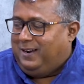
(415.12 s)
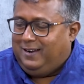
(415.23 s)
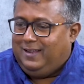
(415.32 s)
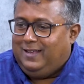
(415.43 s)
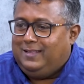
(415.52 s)

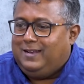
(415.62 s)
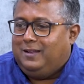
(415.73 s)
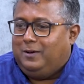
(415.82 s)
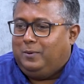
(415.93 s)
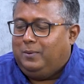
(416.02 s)
done. And then
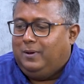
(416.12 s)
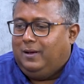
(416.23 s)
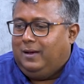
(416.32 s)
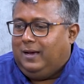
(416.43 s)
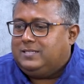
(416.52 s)
I
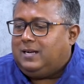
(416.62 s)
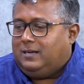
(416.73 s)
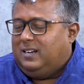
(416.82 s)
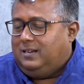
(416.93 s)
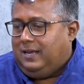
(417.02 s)

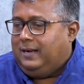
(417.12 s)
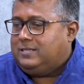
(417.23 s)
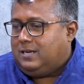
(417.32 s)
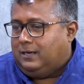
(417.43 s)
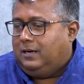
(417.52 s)
had
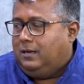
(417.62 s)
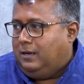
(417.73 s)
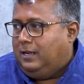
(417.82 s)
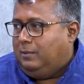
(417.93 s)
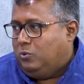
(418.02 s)
started
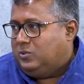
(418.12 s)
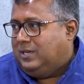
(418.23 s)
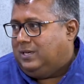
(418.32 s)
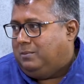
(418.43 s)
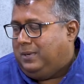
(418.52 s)
learning
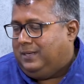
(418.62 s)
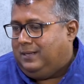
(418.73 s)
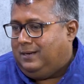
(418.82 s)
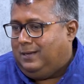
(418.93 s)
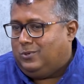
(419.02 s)
music. By
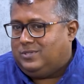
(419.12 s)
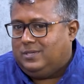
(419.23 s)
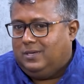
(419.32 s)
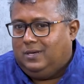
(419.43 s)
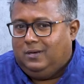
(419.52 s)
then I was
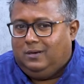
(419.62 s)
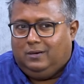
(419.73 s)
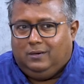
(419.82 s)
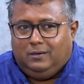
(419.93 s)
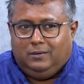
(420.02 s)

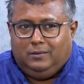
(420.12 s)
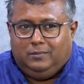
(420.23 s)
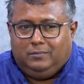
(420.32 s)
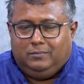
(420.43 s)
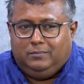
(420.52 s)

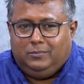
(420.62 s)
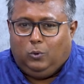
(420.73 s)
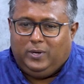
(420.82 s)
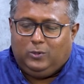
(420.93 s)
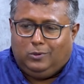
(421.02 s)

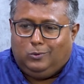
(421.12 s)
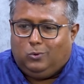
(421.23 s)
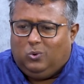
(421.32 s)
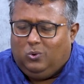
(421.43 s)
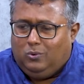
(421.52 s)
going to a
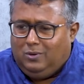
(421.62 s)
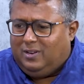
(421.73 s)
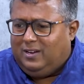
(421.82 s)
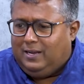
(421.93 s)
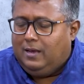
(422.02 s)
guru,
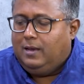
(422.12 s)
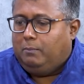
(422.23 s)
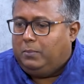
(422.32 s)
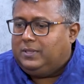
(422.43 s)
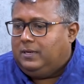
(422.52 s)
learning,
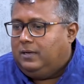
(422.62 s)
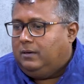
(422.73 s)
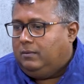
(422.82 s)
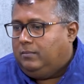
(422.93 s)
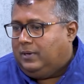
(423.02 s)
but then
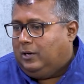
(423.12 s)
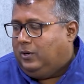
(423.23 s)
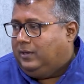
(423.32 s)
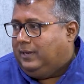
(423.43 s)
a regular